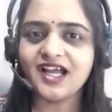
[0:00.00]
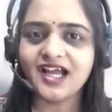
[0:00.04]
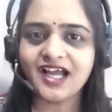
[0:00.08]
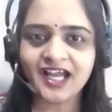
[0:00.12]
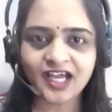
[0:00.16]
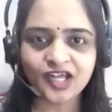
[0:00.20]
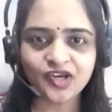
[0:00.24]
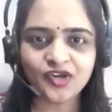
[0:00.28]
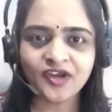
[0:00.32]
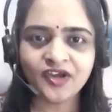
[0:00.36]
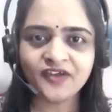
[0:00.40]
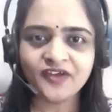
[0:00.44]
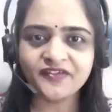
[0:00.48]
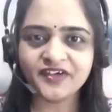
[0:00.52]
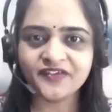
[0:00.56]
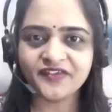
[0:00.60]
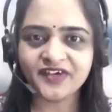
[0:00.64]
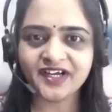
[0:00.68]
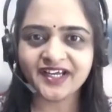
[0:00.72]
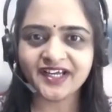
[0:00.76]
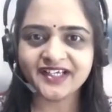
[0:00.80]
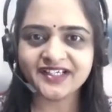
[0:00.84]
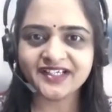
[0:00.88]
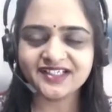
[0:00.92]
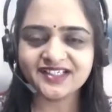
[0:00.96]
Hello
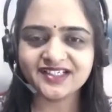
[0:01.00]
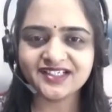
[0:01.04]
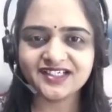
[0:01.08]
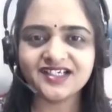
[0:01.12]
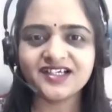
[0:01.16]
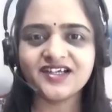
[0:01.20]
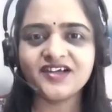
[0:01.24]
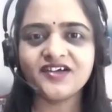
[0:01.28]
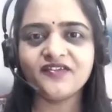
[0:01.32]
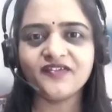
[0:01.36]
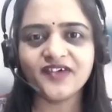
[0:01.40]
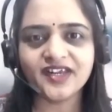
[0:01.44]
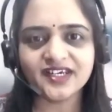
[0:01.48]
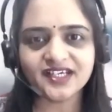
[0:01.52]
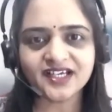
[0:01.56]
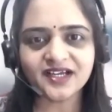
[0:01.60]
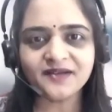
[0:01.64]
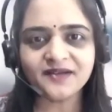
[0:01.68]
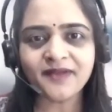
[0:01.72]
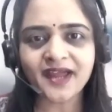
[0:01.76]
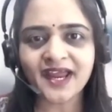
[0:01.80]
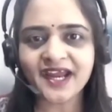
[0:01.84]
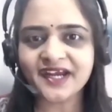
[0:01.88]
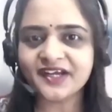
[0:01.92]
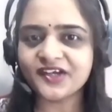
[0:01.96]
everyone.
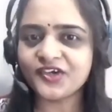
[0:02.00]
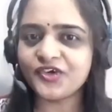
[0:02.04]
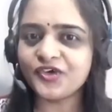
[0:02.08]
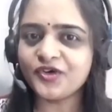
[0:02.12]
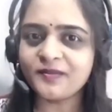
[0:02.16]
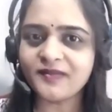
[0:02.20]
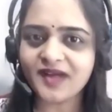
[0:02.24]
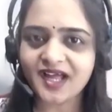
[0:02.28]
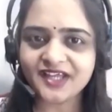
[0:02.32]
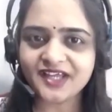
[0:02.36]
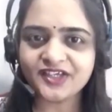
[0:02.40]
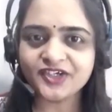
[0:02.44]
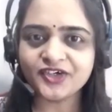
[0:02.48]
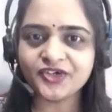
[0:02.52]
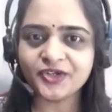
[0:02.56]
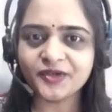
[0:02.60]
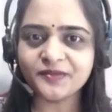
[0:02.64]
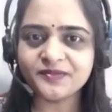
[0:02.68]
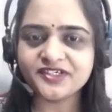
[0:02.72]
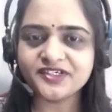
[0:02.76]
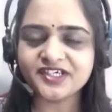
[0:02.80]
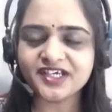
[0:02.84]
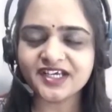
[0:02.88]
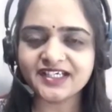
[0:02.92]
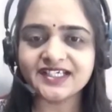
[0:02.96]
Welcome back to my
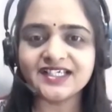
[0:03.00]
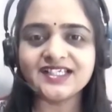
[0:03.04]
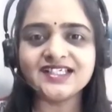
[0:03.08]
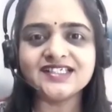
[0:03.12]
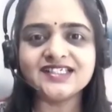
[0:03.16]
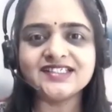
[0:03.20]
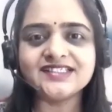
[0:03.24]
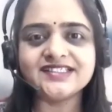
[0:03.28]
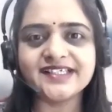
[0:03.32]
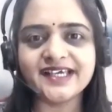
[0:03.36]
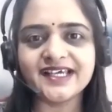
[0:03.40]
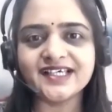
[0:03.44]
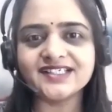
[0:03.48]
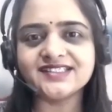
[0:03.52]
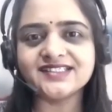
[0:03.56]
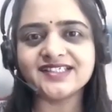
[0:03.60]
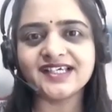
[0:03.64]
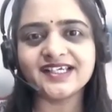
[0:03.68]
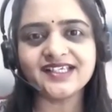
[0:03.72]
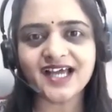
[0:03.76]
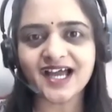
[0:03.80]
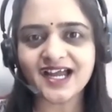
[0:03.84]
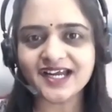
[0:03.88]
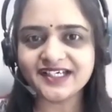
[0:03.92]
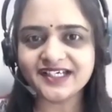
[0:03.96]
YouTube channel
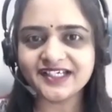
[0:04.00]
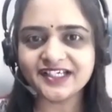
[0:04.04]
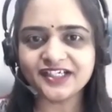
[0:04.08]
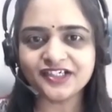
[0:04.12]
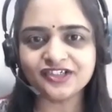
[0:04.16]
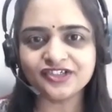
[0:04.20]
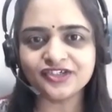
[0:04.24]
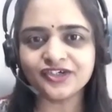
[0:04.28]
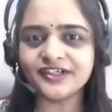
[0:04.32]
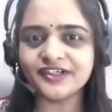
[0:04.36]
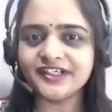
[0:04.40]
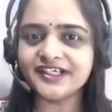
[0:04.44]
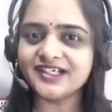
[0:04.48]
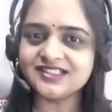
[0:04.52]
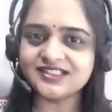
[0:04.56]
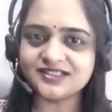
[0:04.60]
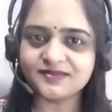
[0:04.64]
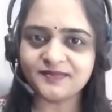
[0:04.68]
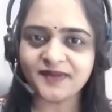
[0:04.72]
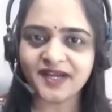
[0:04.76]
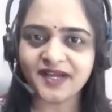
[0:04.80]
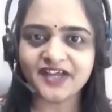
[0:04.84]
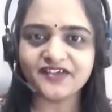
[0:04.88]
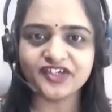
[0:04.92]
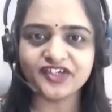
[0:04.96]
CSN IT
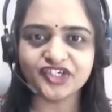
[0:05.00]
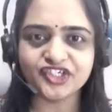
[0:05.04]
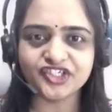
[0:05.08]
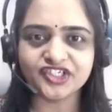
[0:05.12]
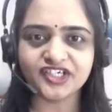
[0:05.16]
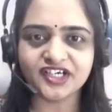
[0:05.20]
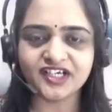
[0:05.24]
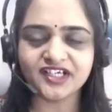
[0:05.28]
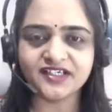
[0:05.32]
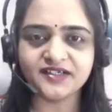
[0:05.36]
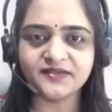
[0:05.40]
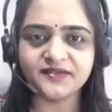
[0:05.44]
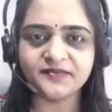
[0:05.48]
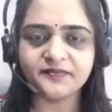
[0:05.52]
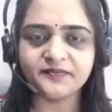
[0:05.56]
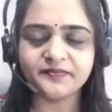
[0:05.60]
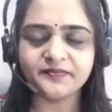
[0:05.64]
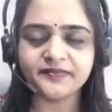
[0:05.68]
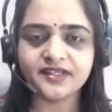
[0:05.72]
Tutorials by Vrushali.